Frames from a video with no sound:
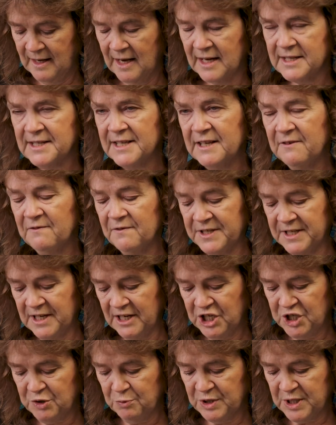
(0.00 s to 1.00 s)
As the
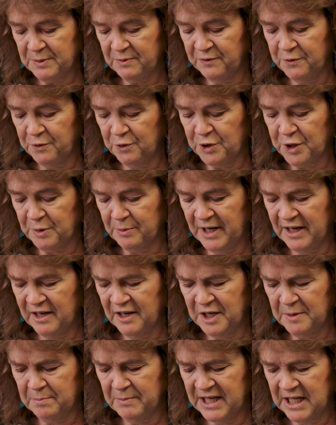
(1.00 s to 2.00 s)
invitation was before them, I
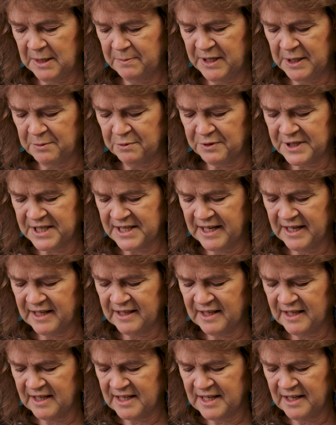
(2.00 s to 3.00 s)
heard many people saying
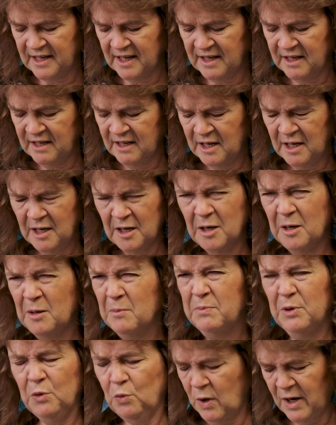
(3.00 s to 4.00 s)
things like,
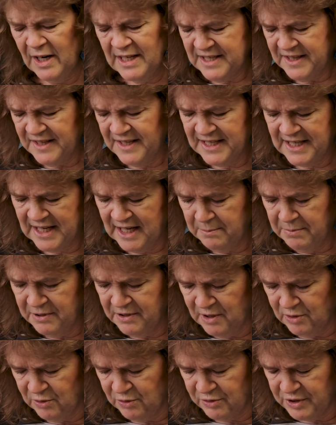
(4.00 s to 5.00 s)
But why did this
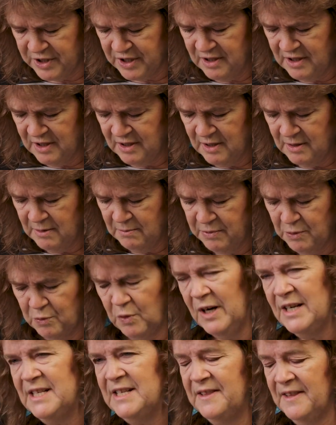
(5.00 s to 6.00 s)
happen, Lord? But
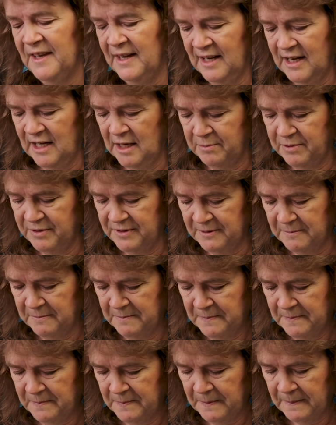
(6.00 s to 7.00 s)
why did that happen?
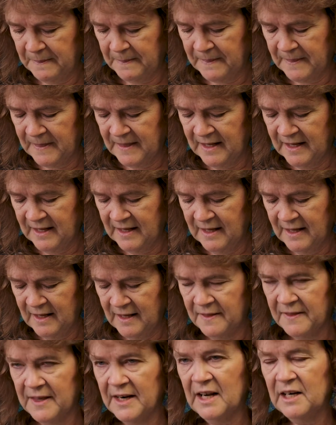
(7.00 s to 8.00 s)

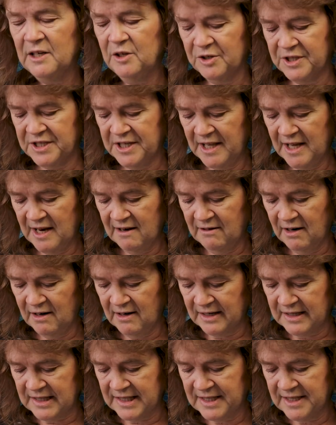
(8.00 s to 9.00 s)
Then I looked at their
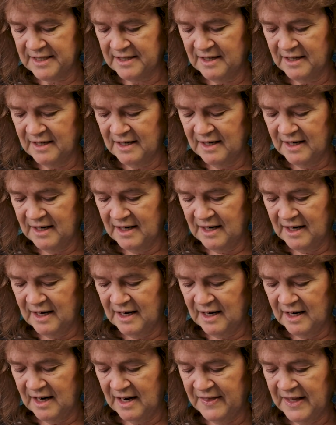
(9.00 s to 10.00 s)
eyes,
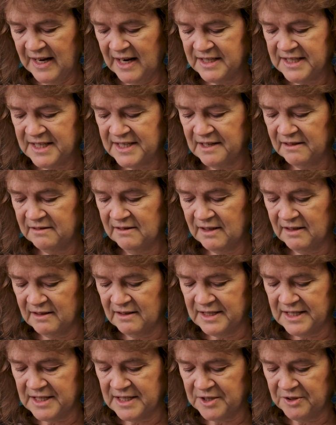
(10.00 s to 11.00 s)
and they had
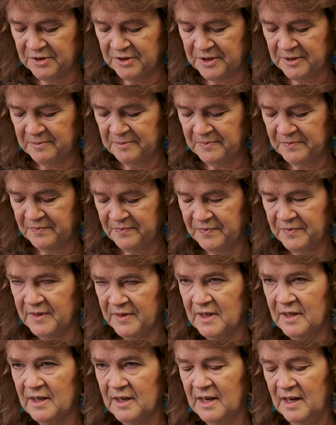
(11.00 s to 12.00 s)
sunglasses on,
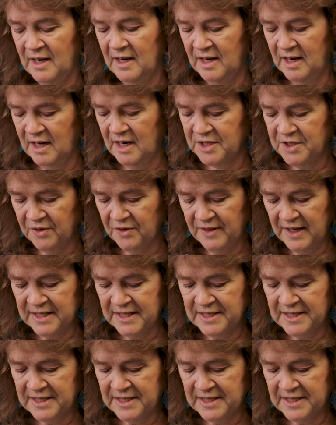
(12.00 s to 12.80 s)
and on their